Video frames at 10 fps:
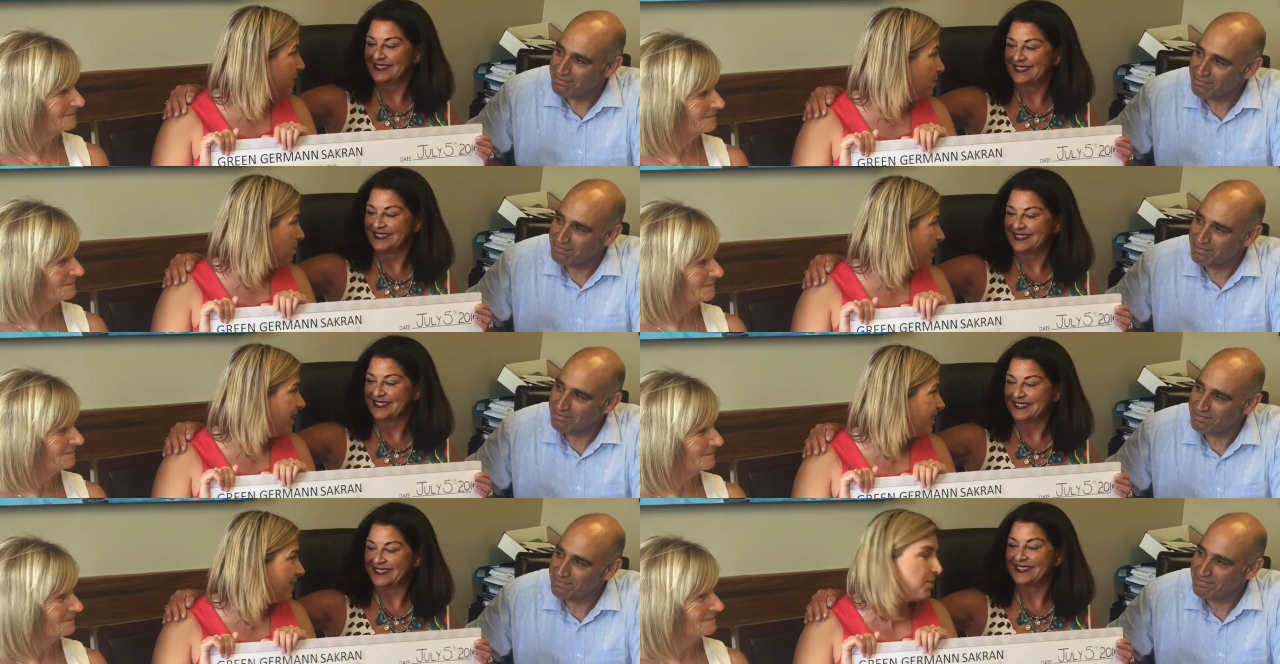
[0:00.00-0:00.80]
Speaker 1: That's an great.
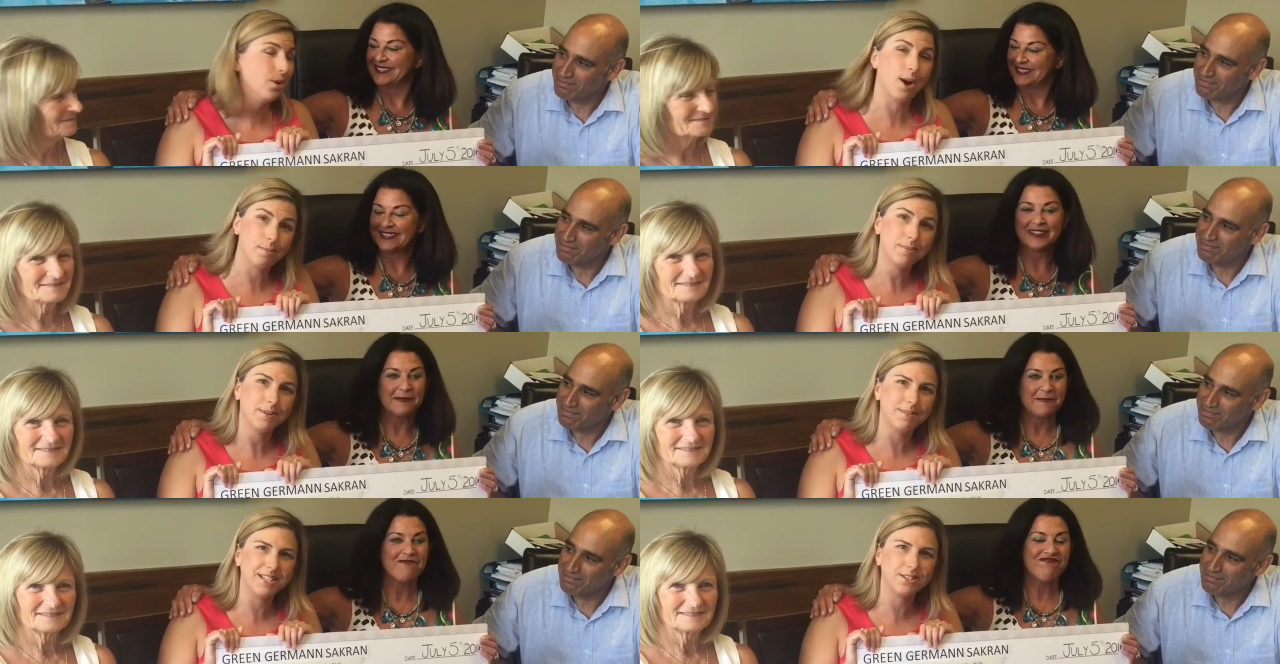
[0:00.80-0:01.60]
amazing job.
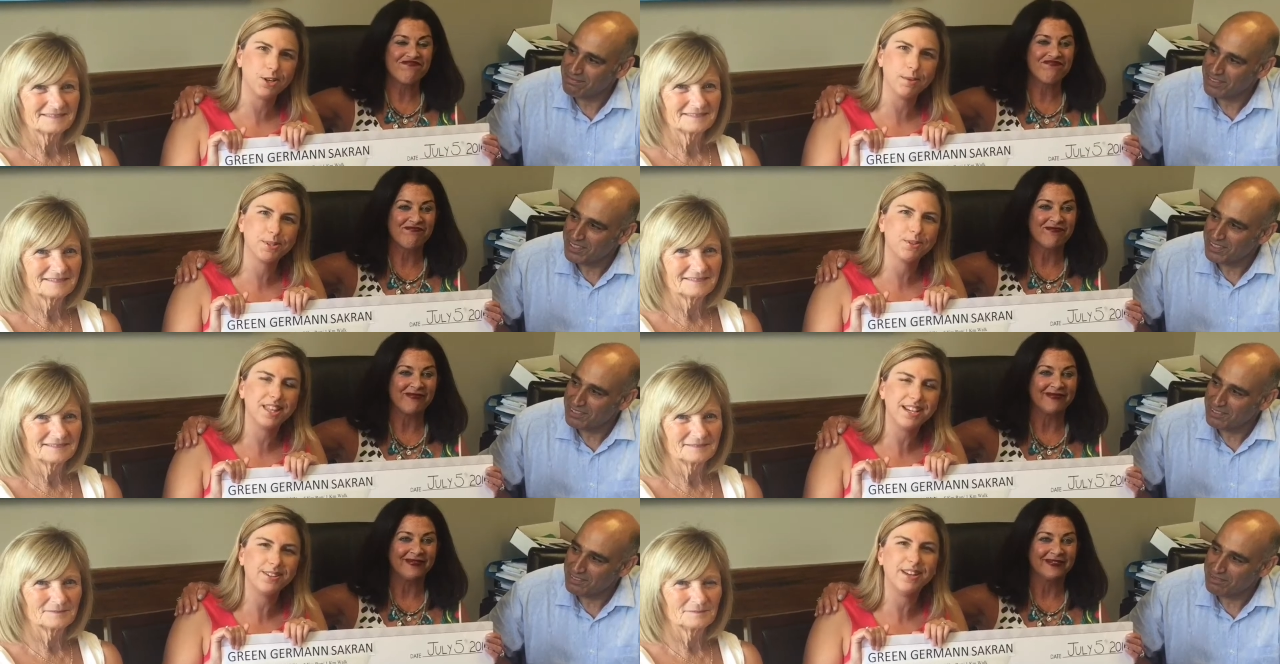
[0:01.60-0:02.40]
Amazing job. So
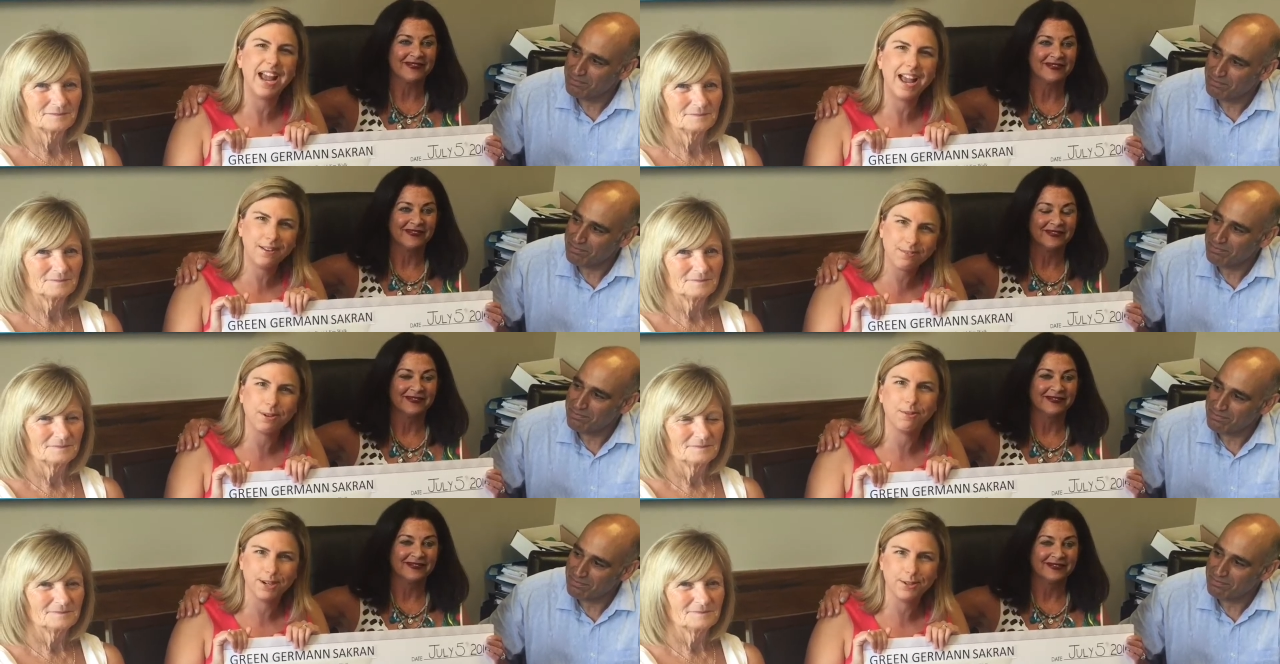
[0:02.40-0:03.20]
thank you to
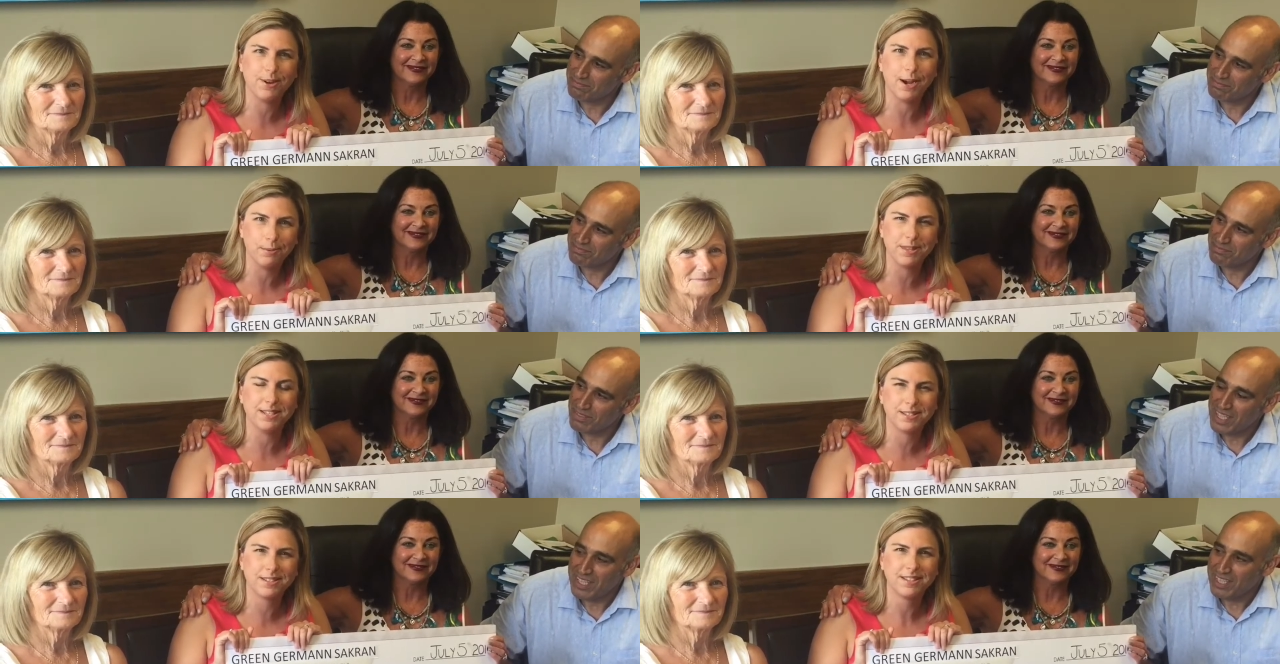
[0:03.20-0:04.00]
everyone who helped
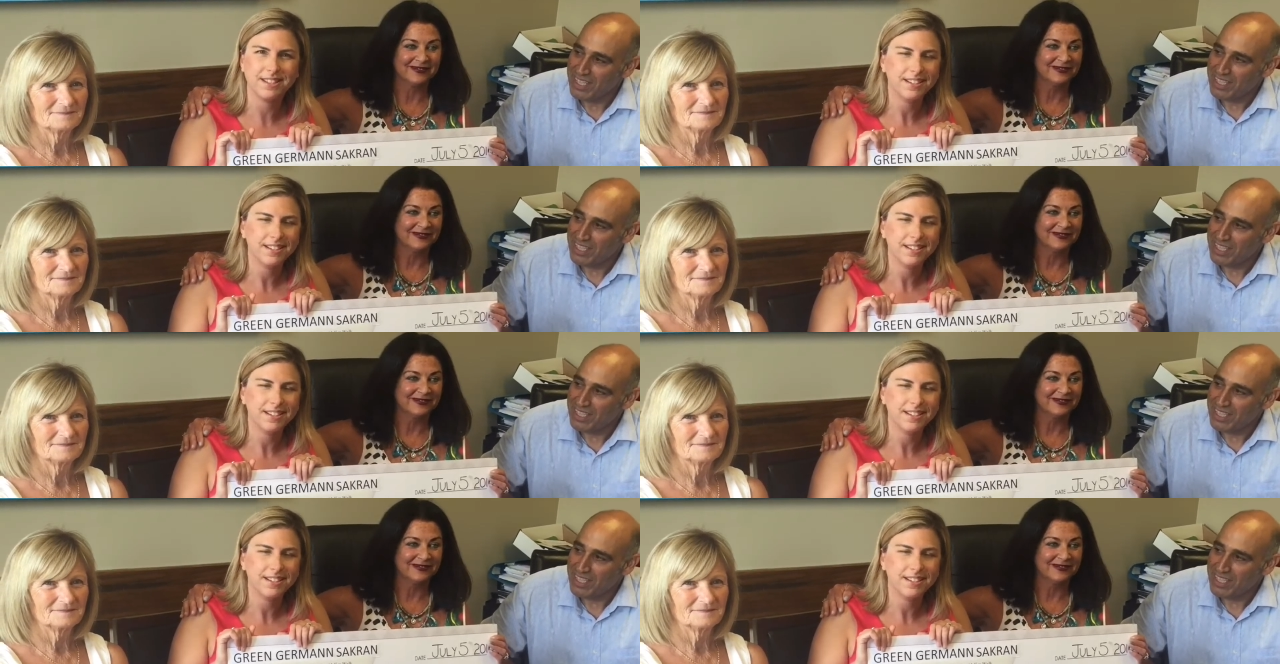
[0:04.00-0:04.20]
this.